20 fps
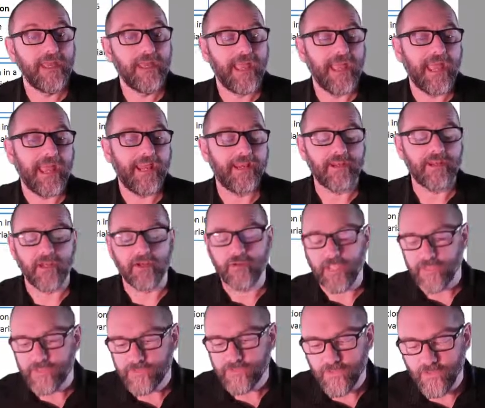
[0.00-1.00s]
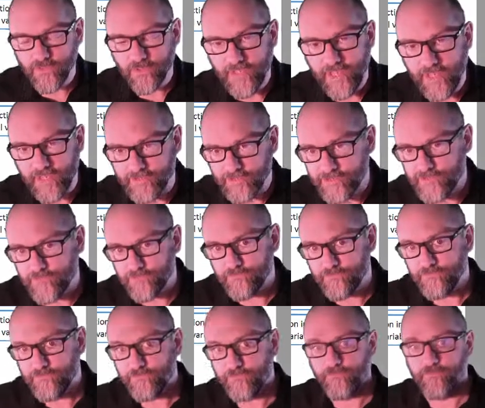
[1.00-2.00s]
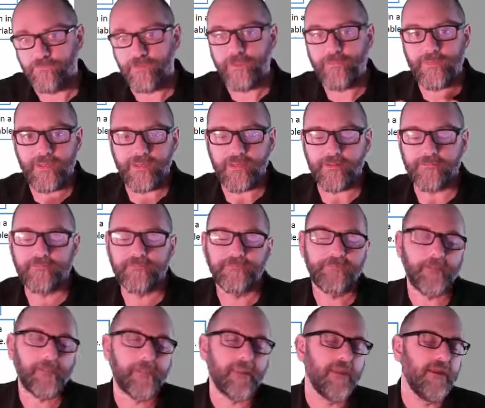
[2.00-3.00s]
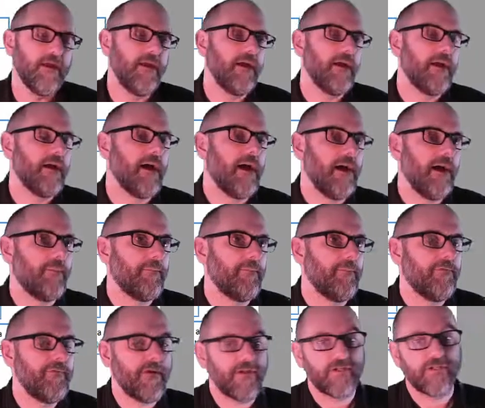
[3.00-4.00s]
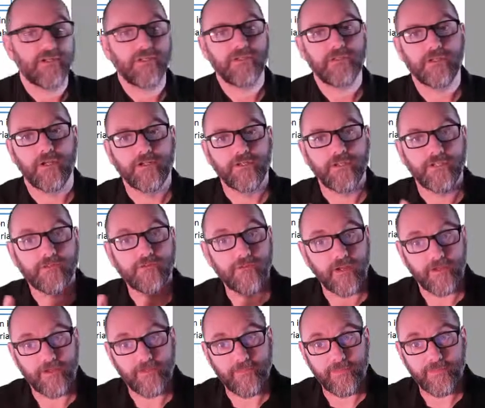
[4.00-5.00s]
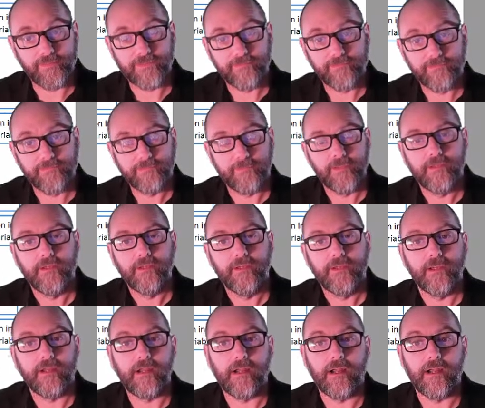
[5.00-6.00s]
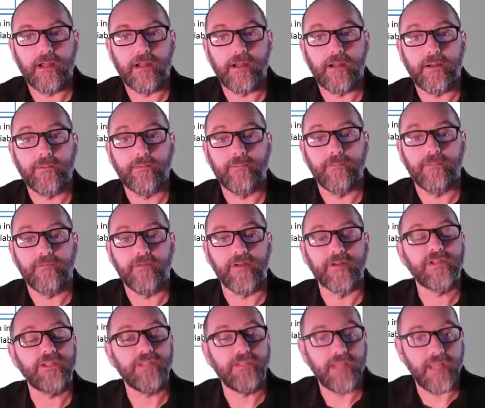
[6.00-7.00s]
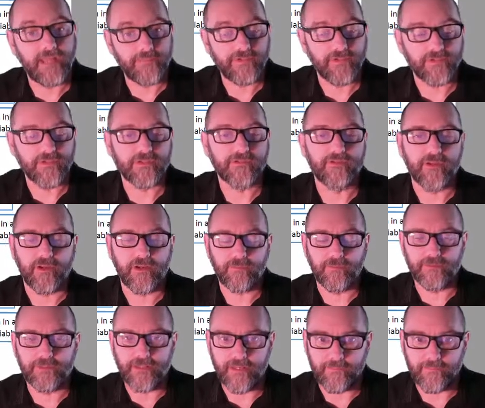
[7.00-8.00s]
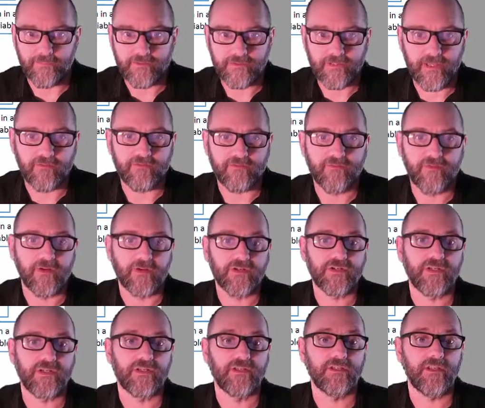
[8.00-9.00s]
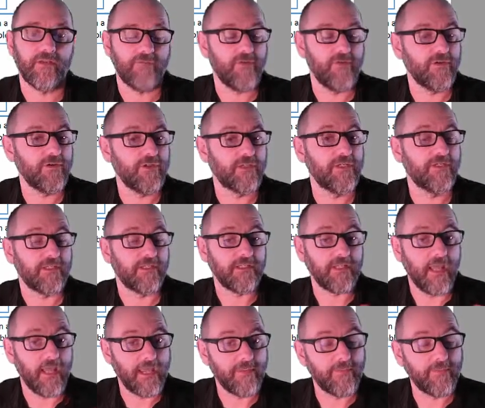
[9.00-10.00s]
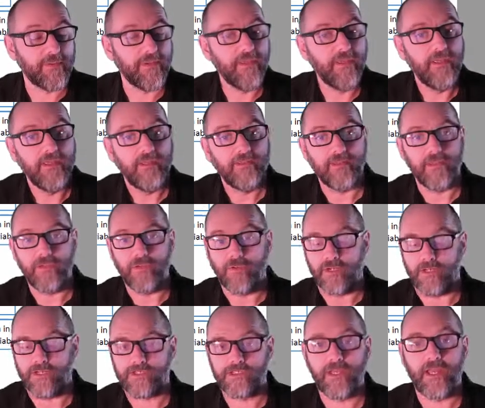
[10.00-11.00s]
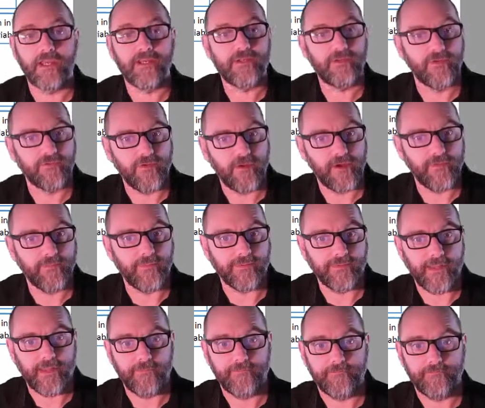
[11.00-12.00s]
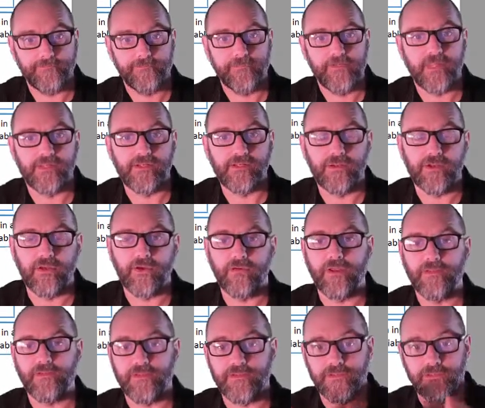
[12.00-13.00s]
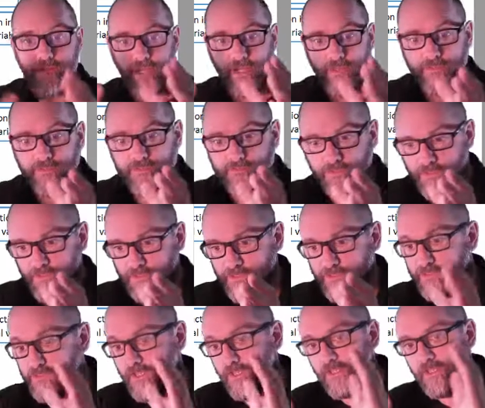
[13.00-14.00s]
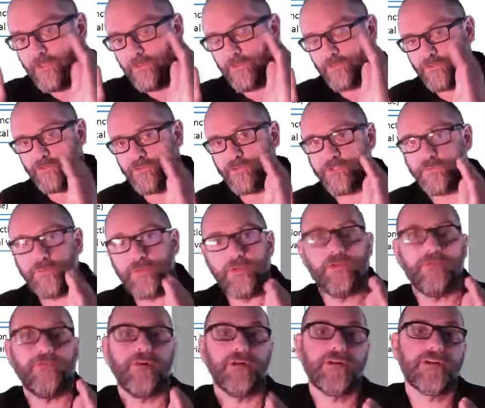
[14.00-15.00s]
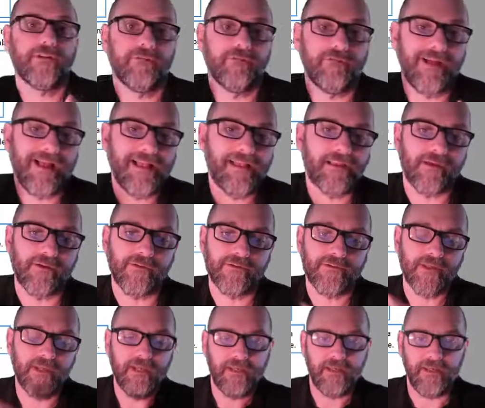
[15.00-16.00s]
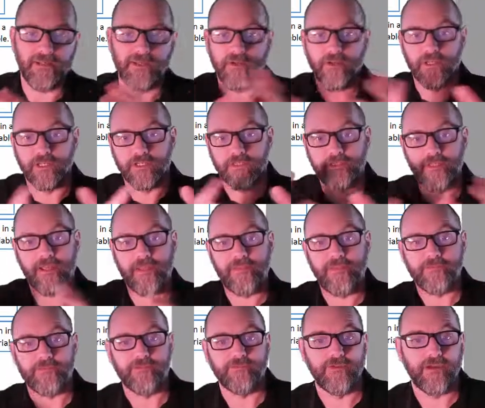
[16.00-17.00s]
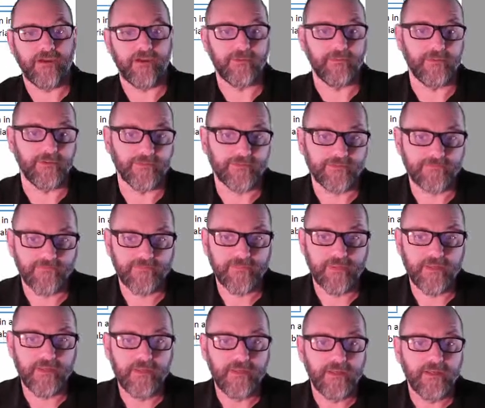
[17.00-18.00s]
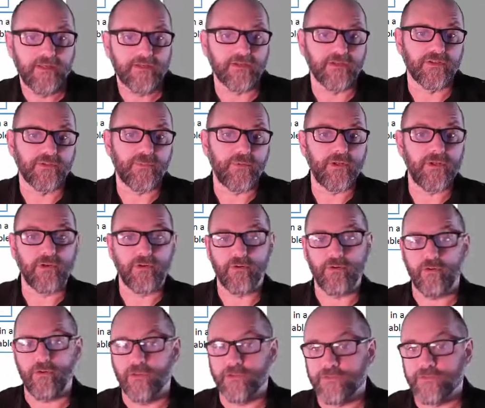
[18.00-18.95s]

And okay, so again, just to repeat, functions are just variables. Function names are just variable names, and a function is a type that you can assign to a variable name. And you can create these anonymous functions, which are just pure function values, and you can assign them to variables. So it's pretty cool.